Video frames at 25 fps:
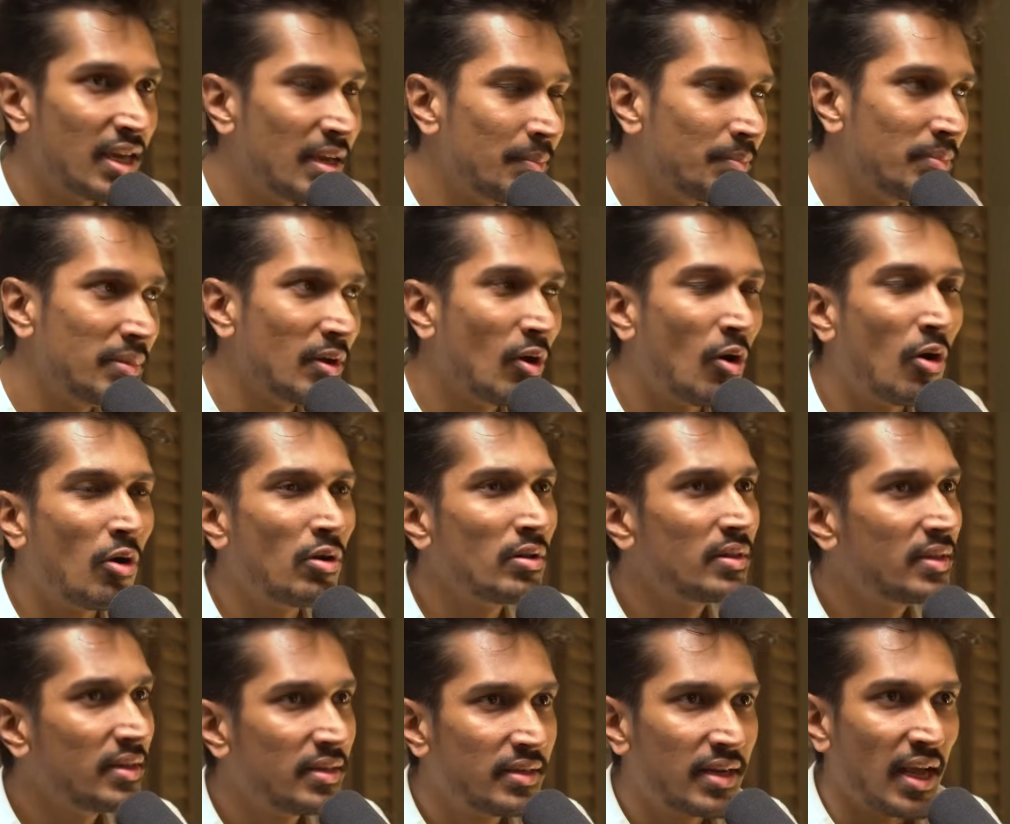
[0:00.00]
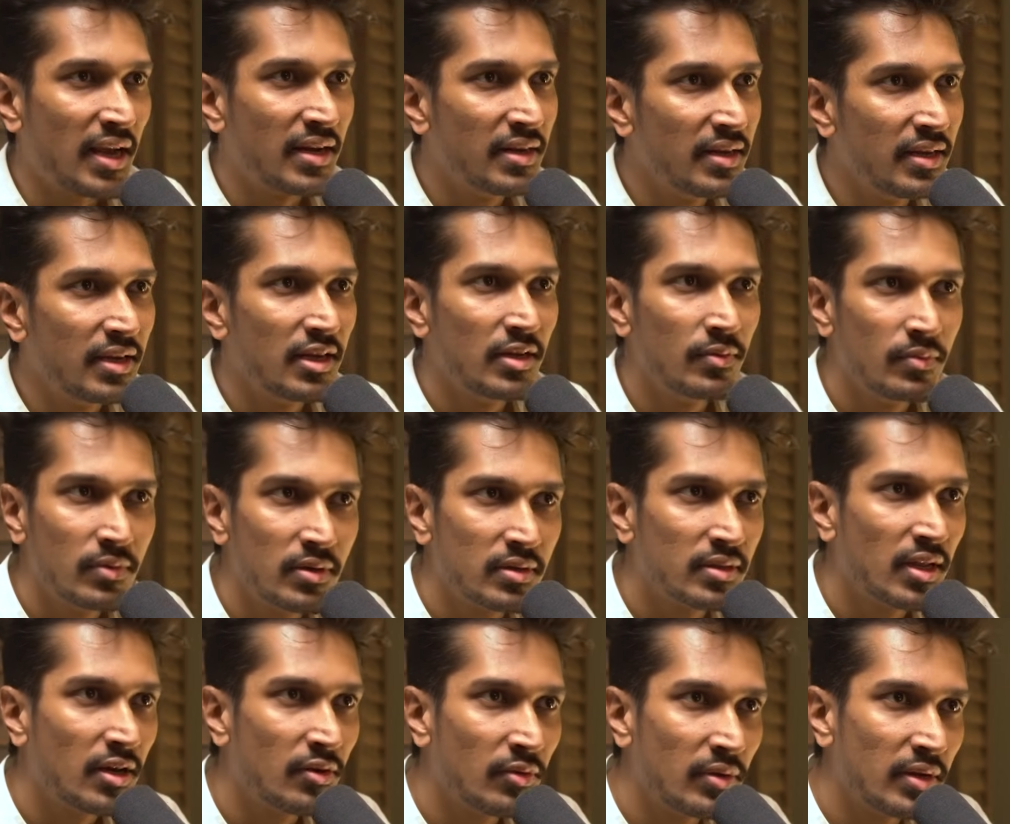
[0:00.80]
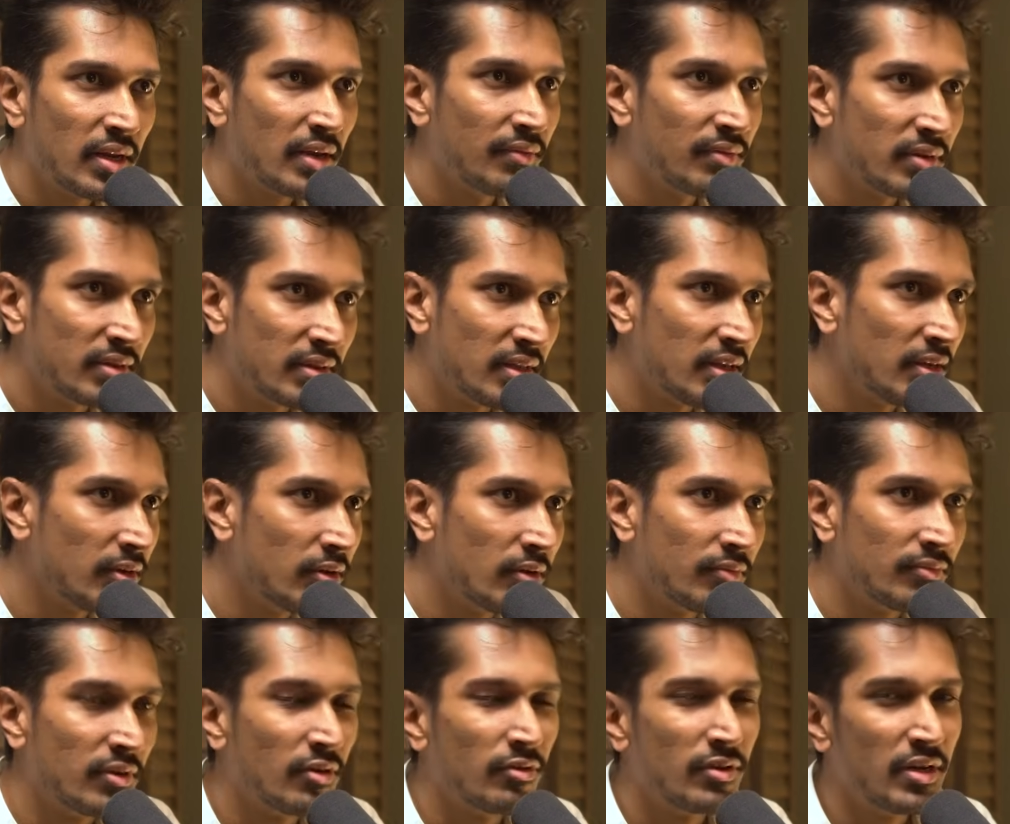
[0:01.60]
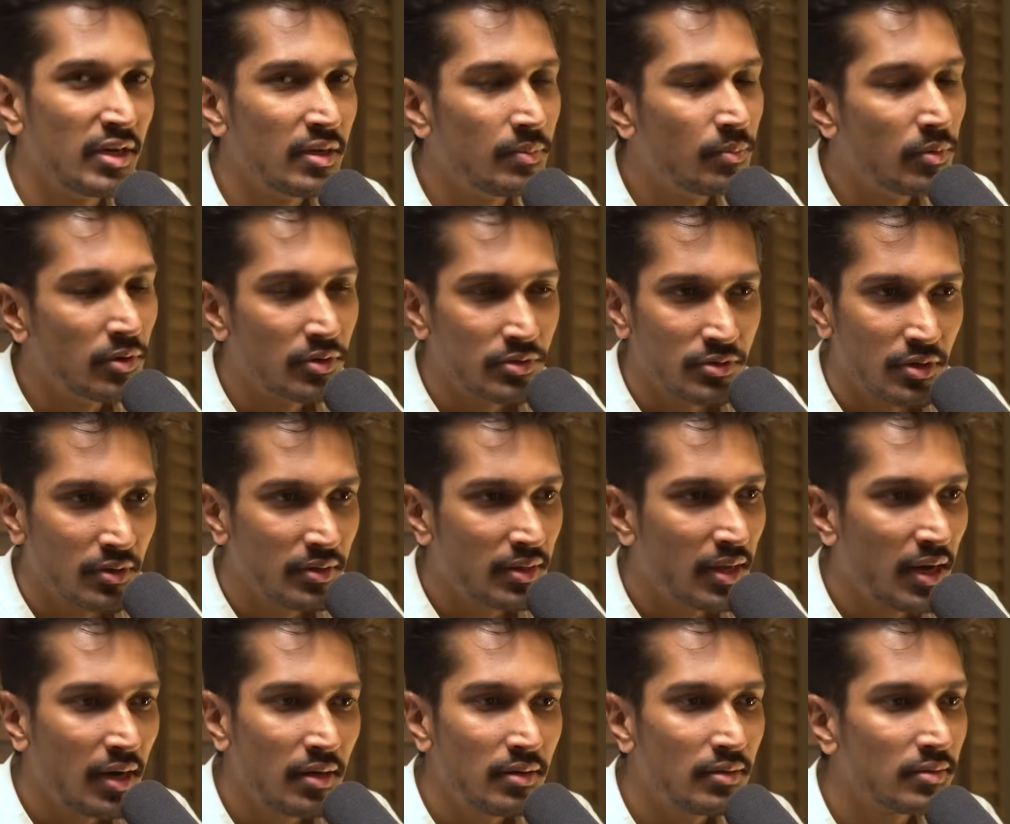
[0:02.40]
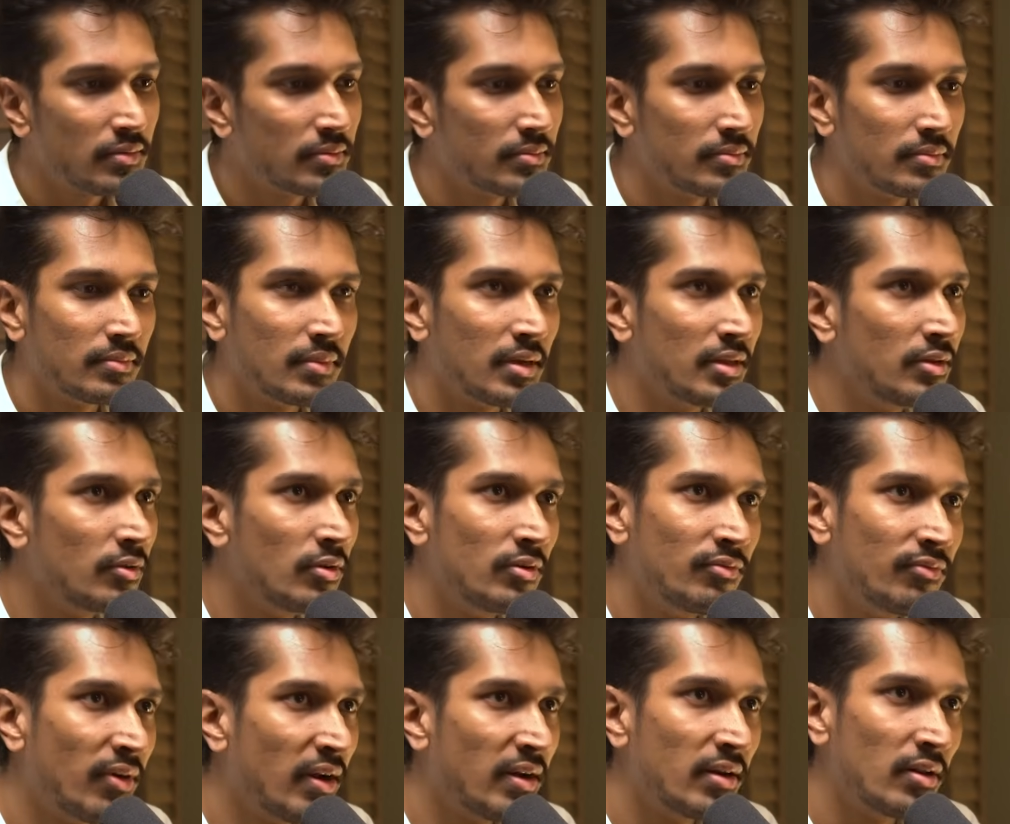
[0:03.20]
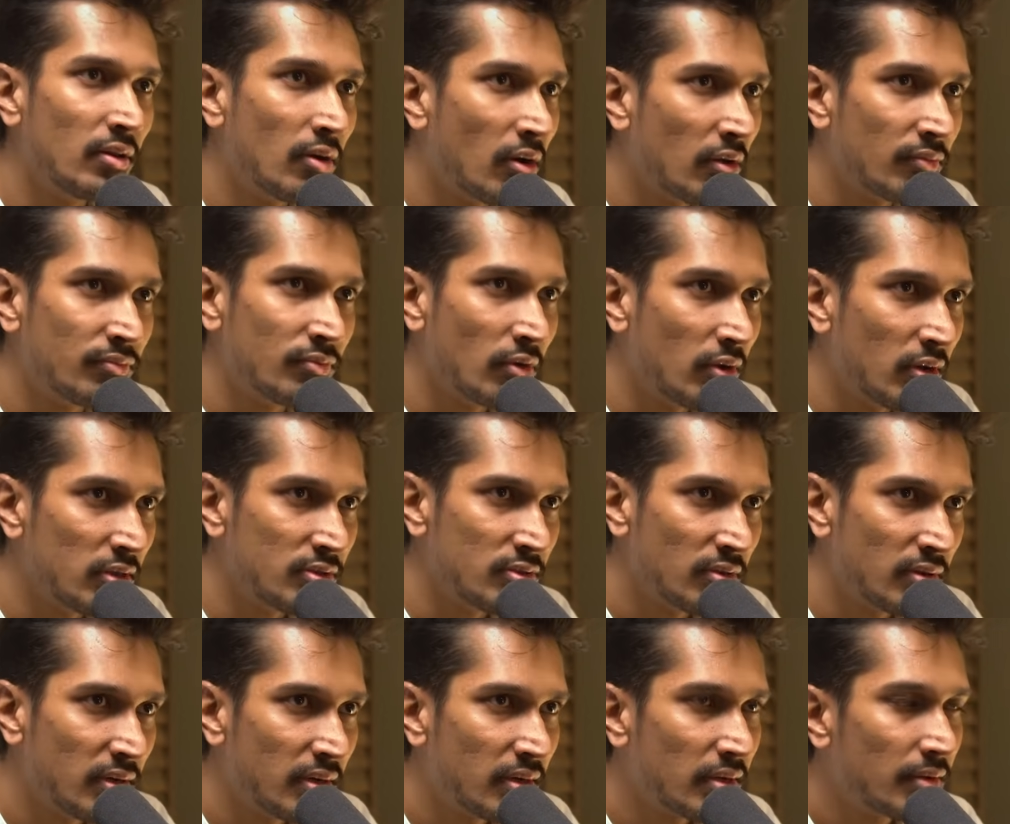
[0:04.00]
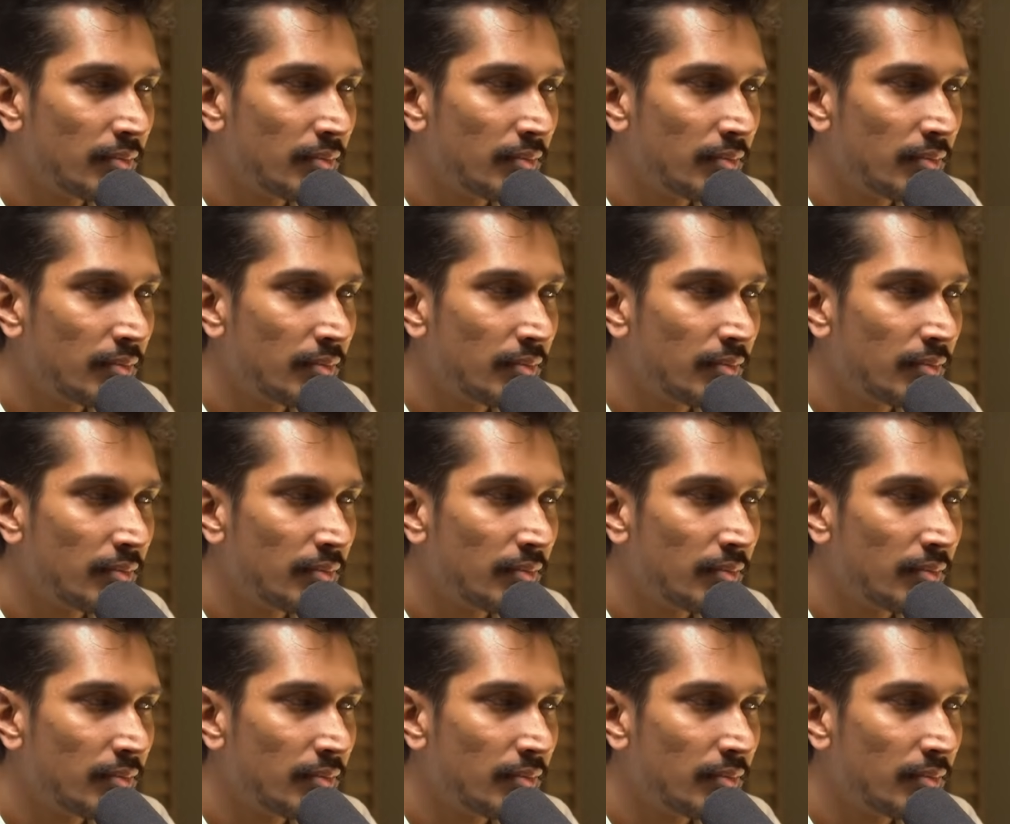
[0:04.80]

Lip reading: KP, all the technical work that you can ever think of. Now read books on that and you'll find a lot of knowledge on